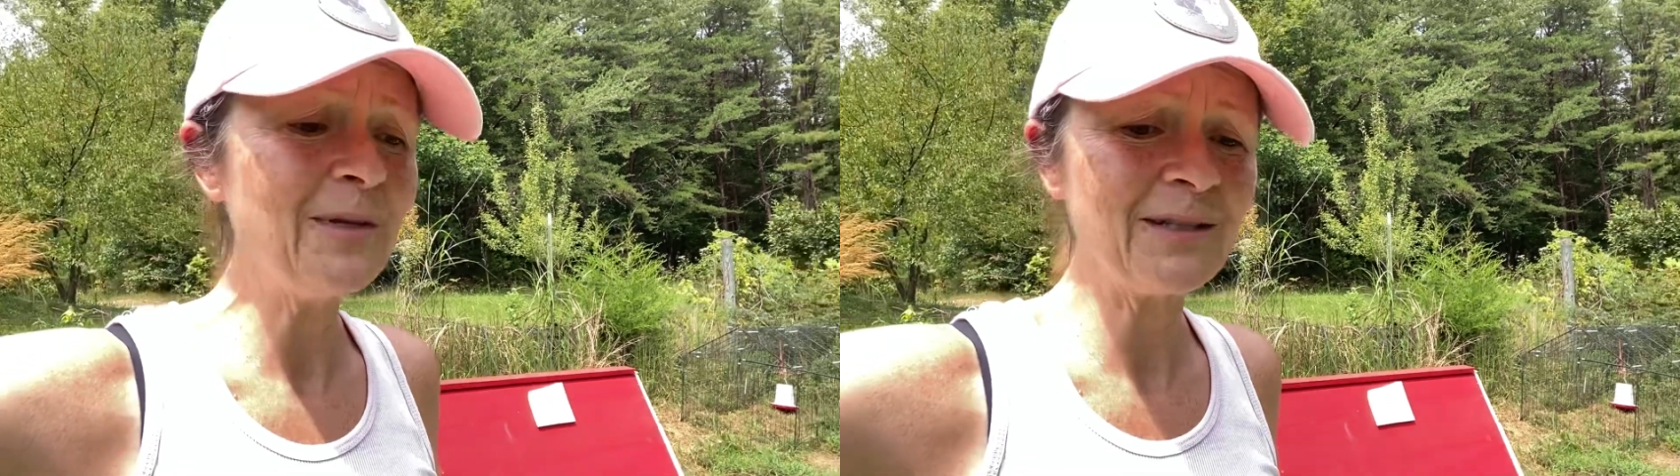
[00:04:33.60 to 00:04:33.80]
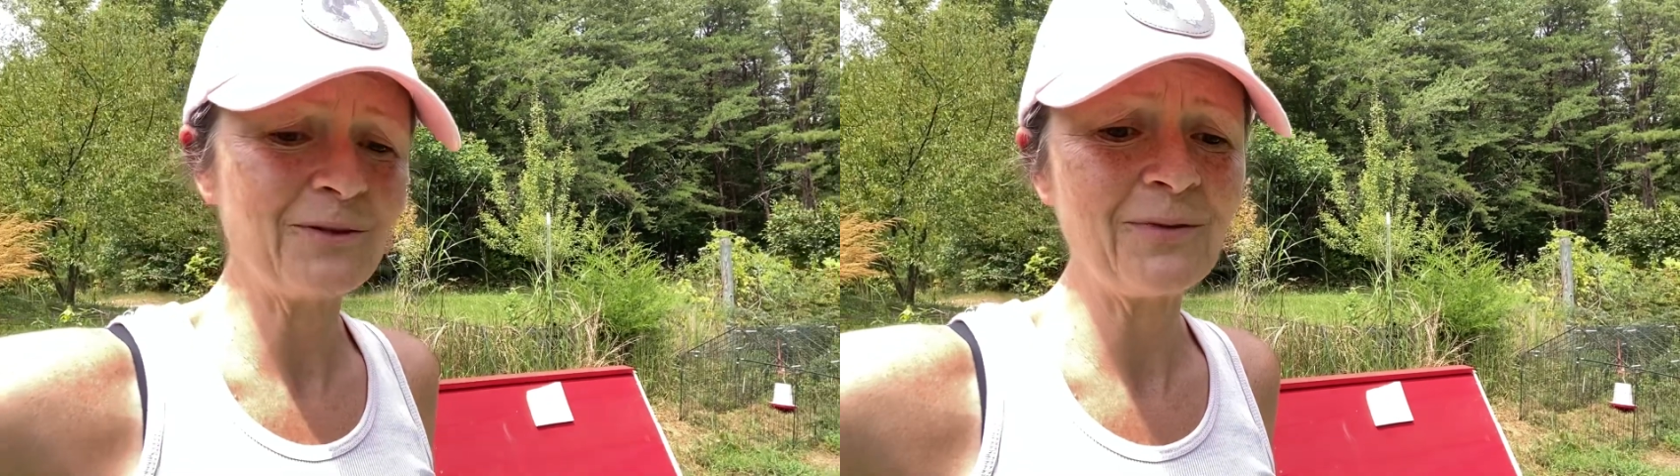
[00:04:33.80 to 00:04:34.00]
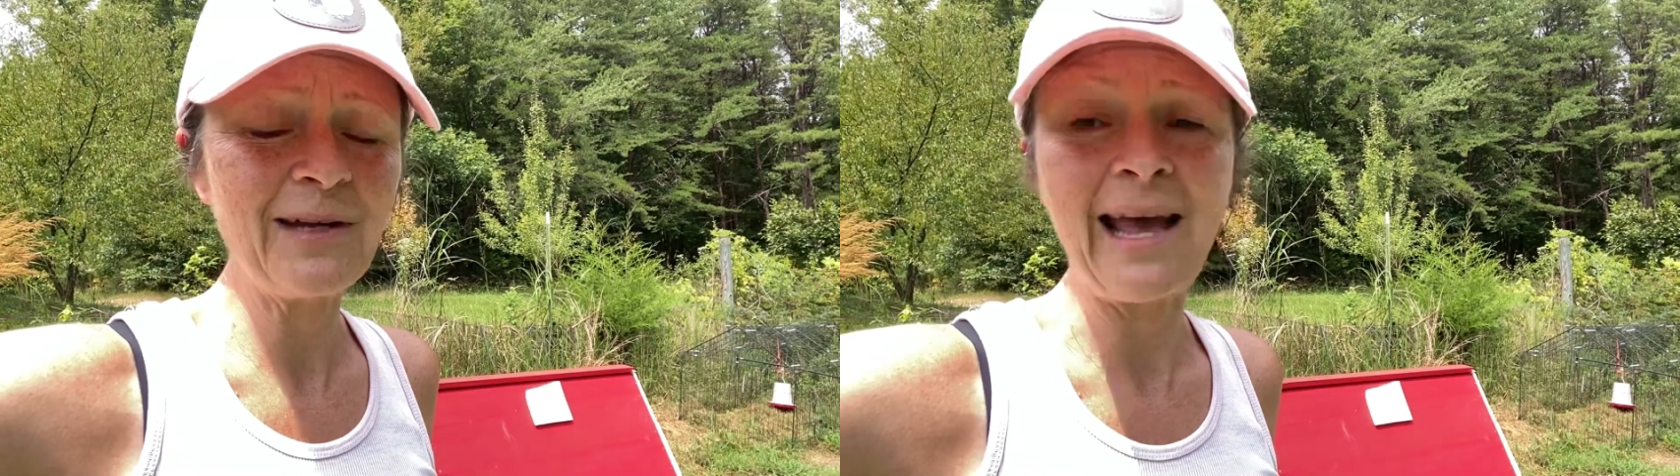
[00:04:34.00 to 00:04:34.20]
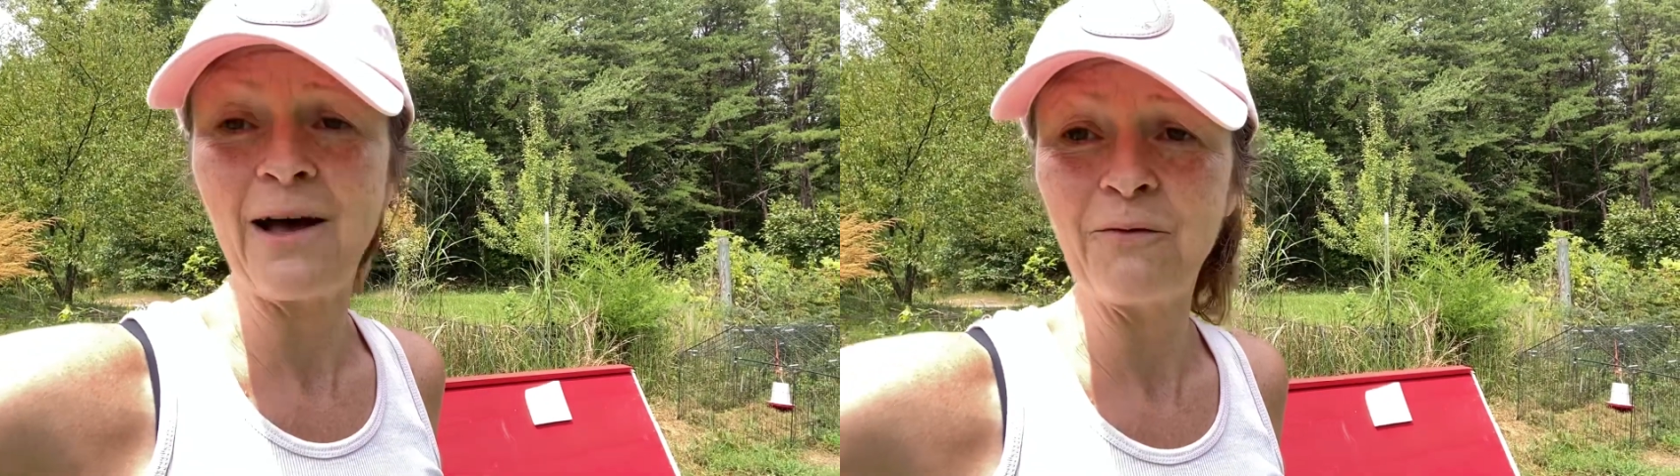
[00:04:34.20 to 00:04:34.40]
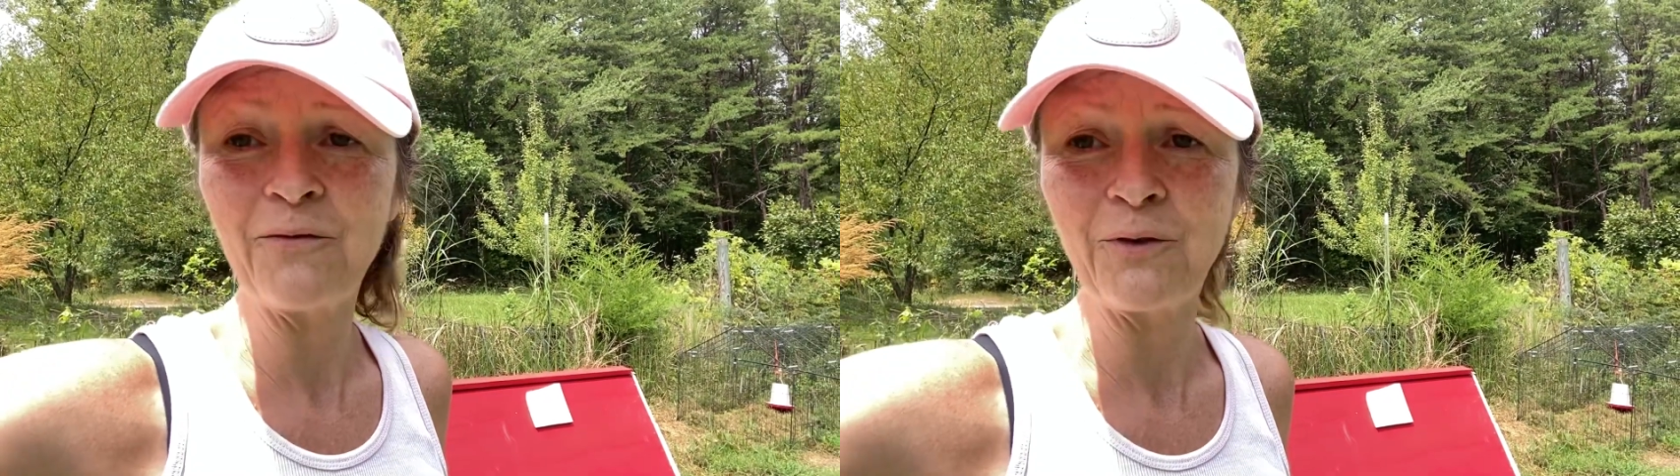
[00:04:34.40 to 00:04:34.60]
this is really
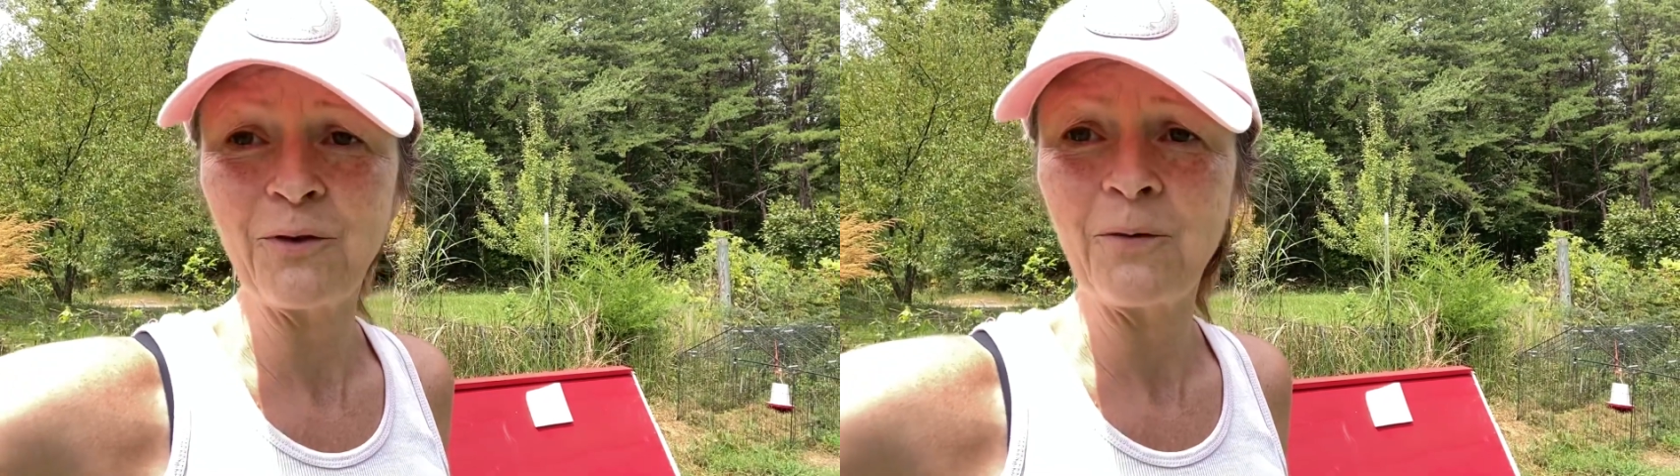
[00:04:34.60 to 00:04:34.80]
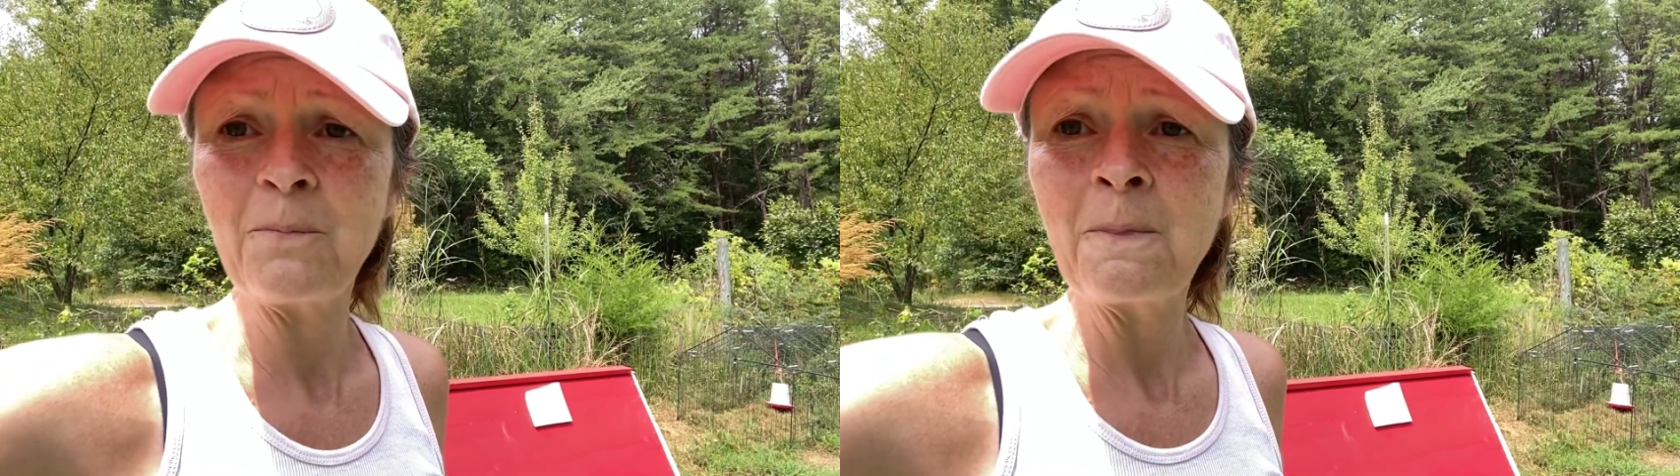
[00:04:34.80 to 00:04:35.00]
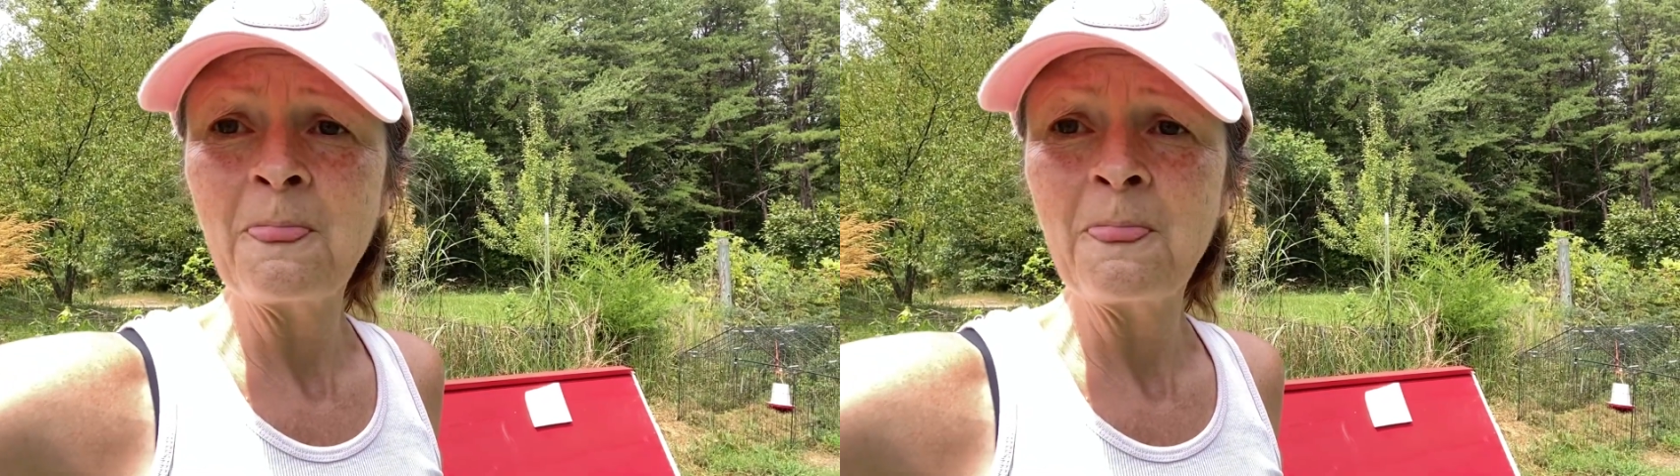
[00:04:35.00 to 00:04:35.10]
helpful